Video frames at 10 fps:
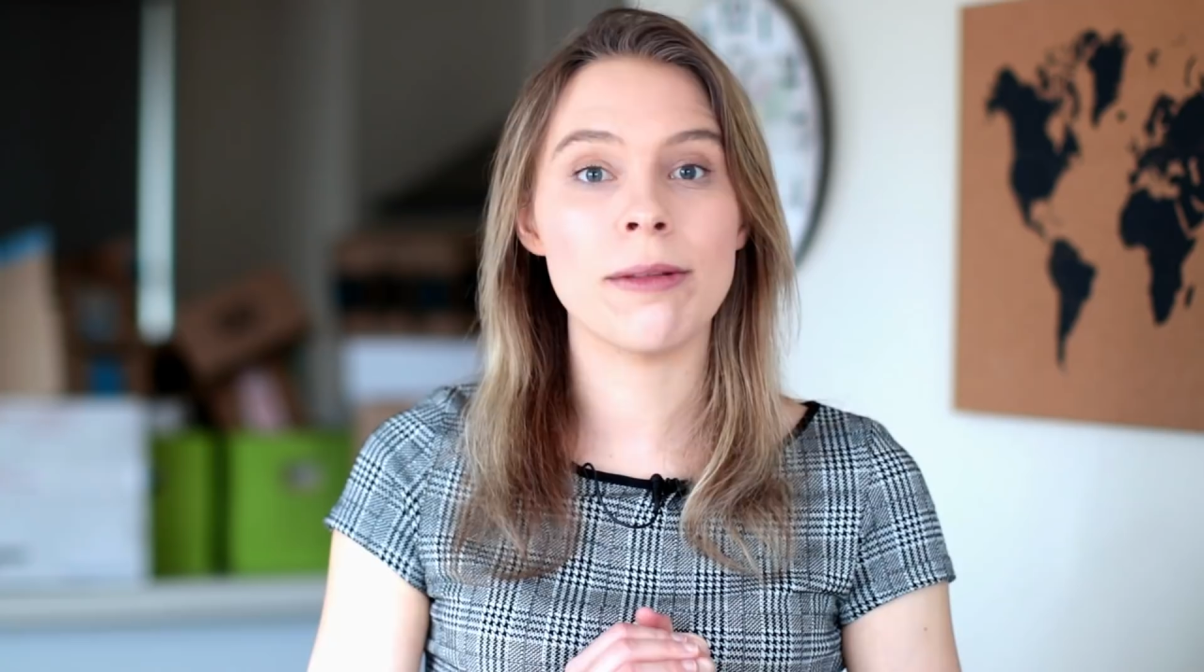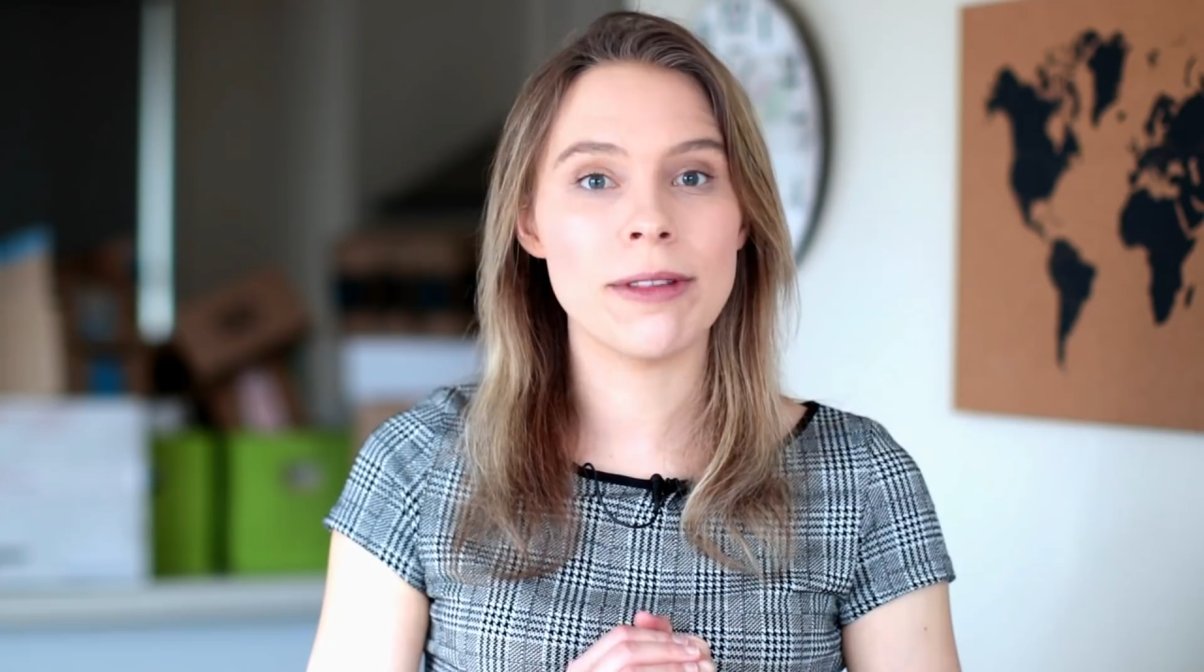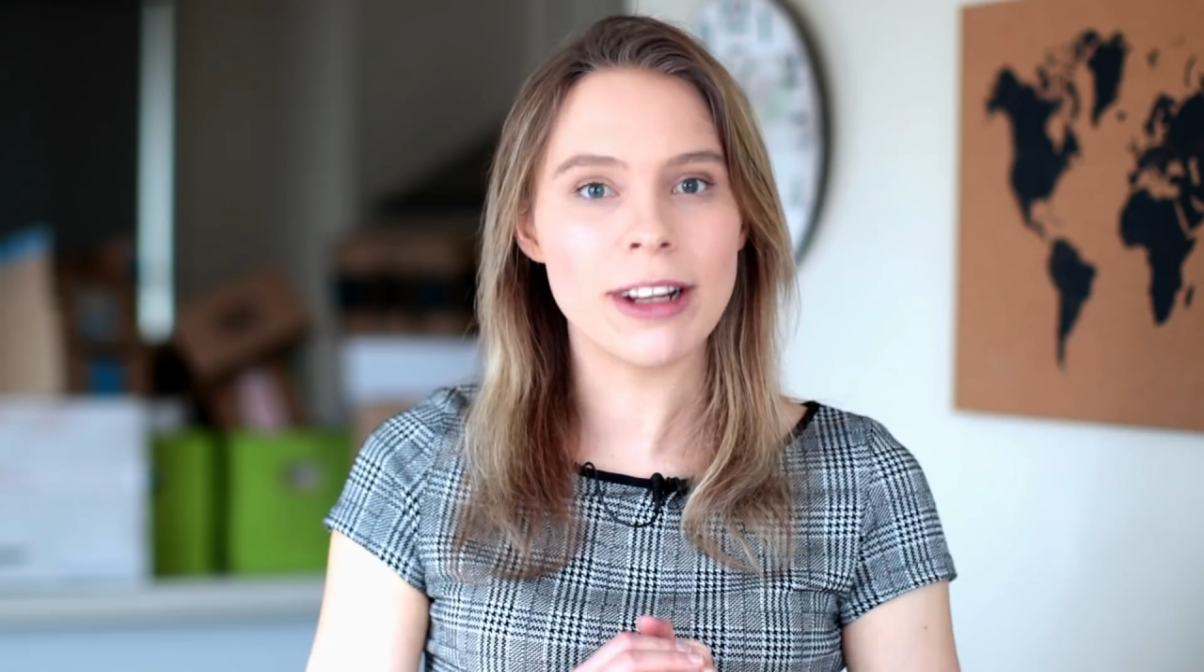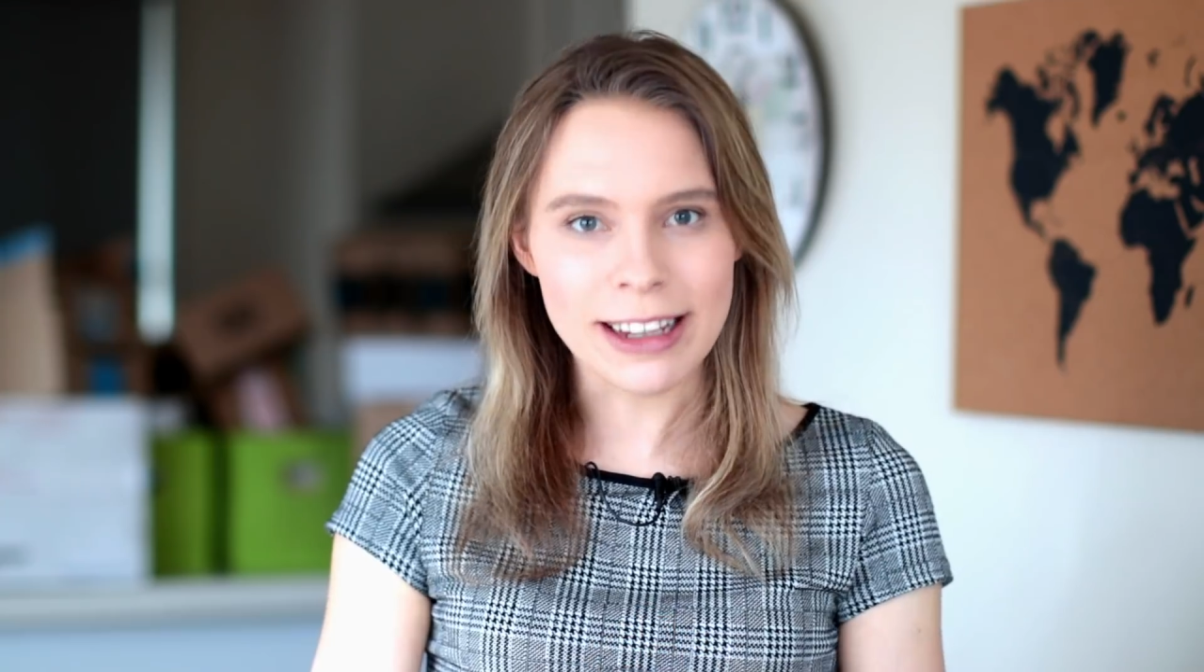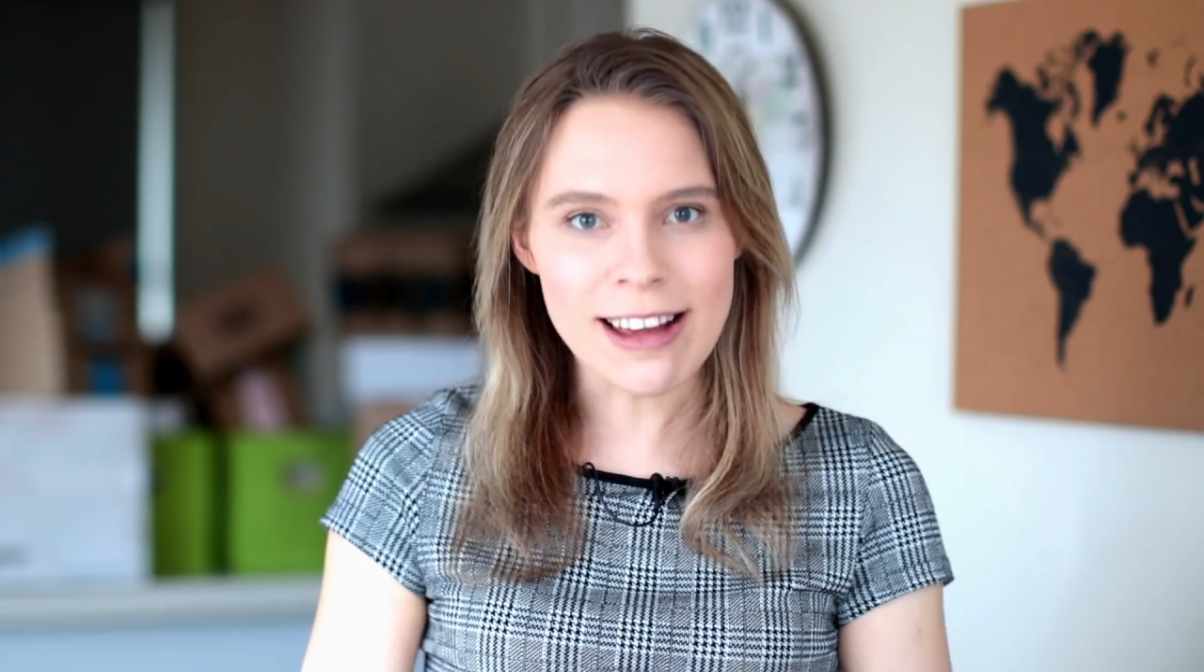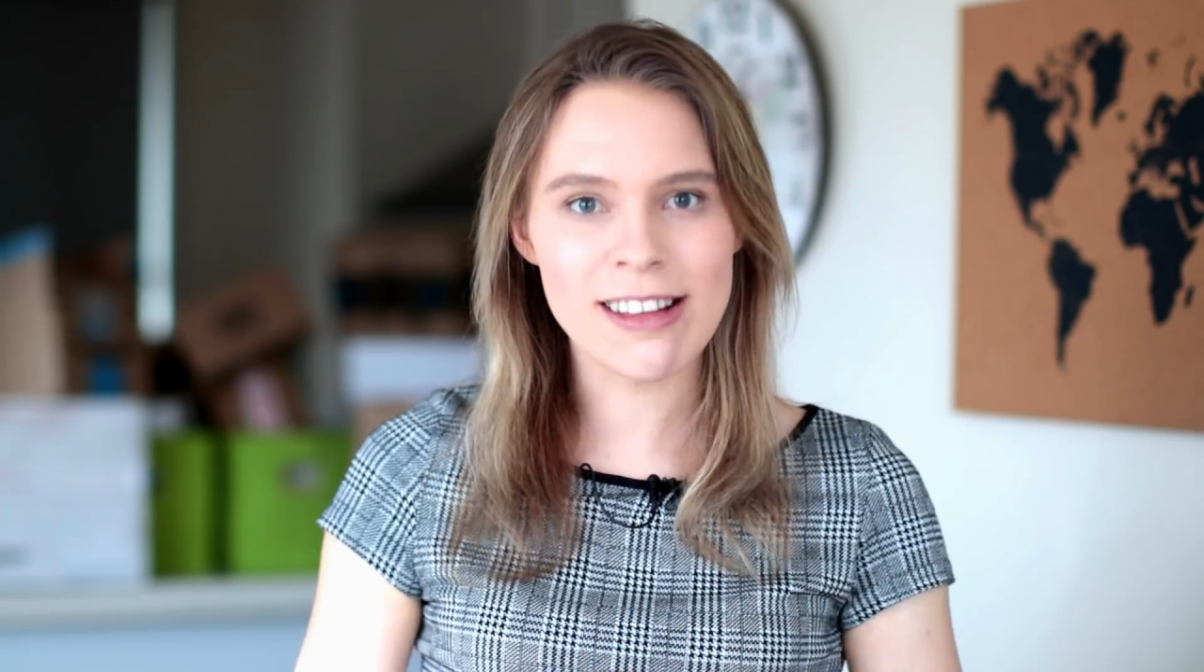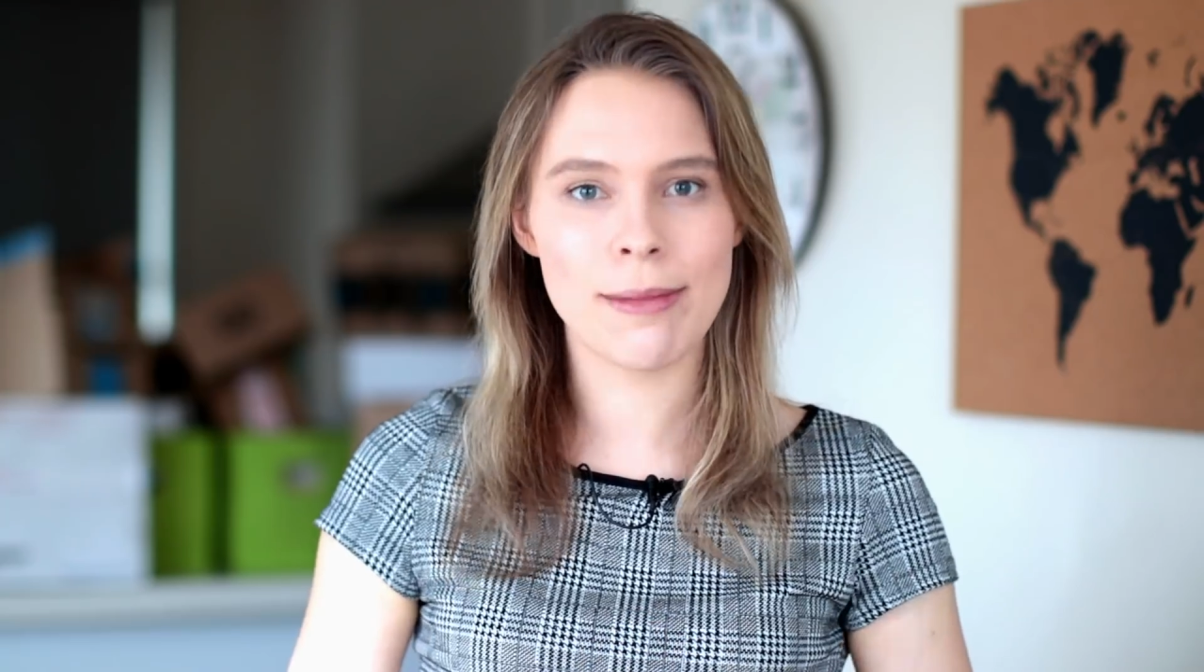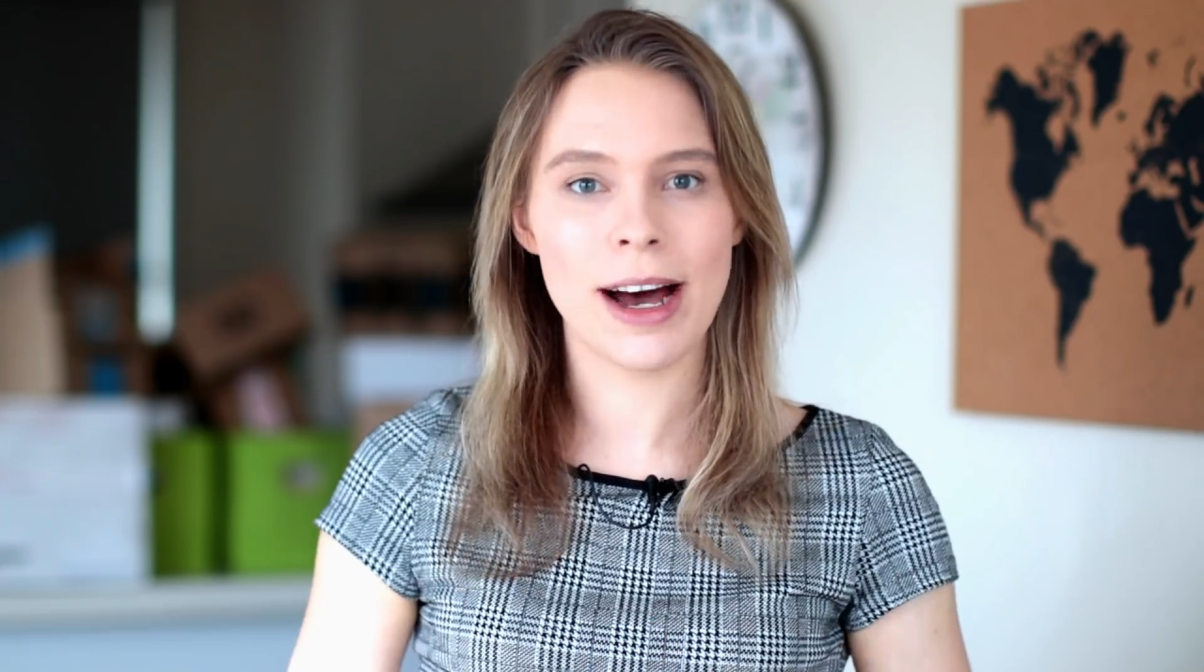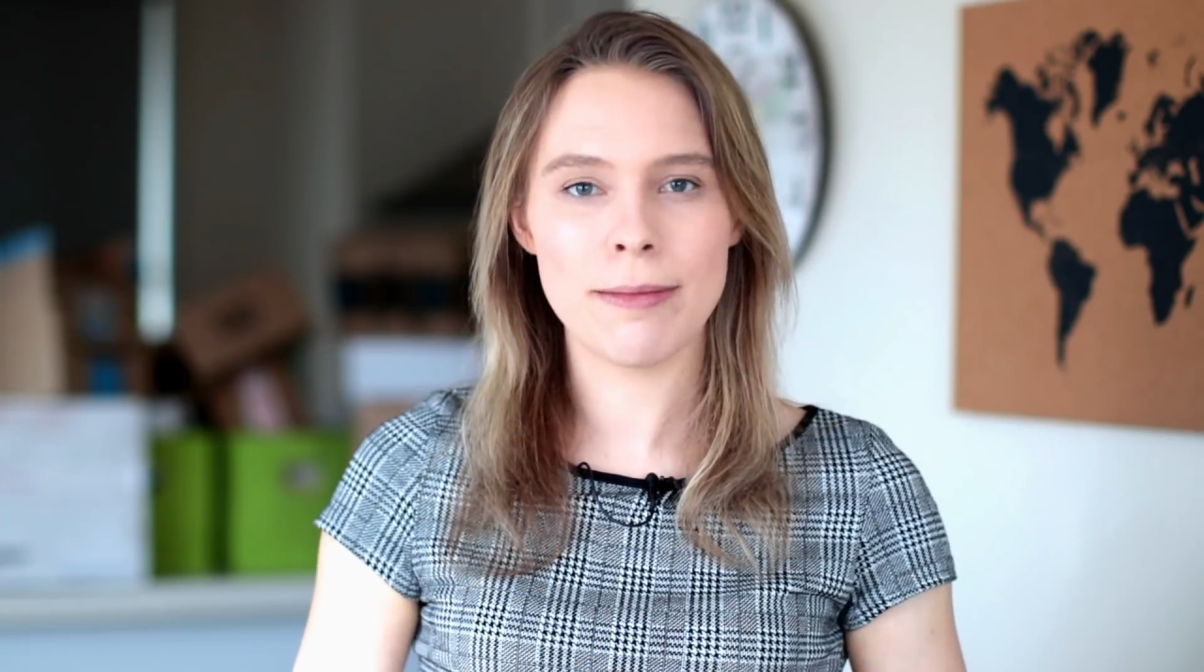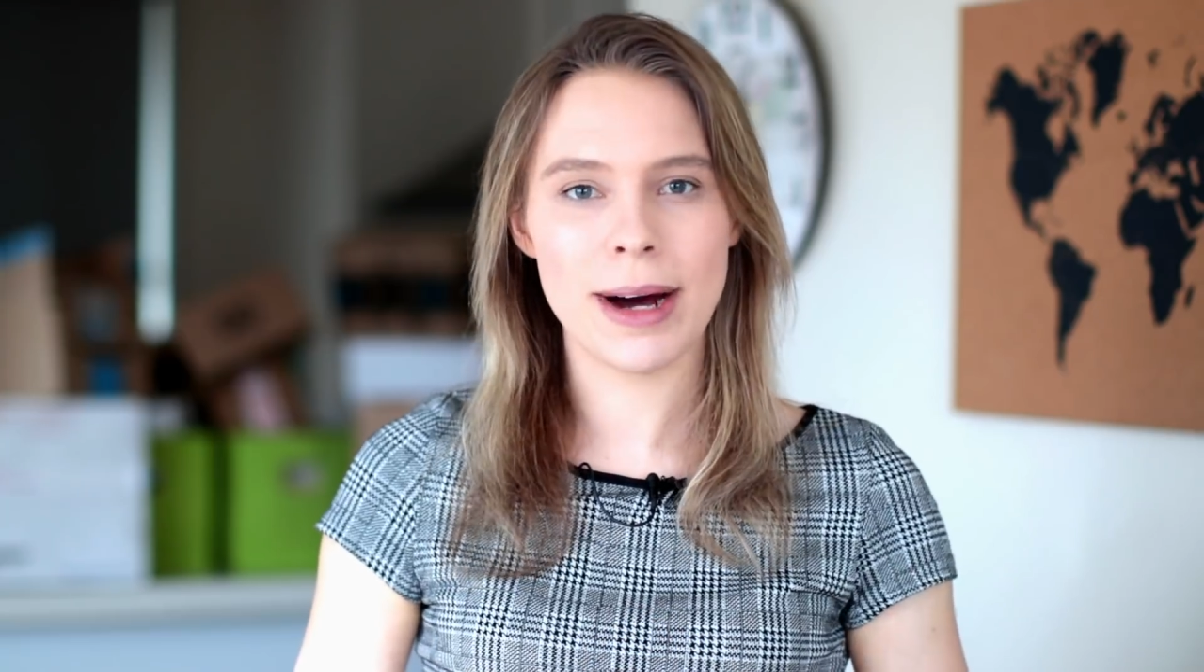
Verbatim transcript: them the least amount of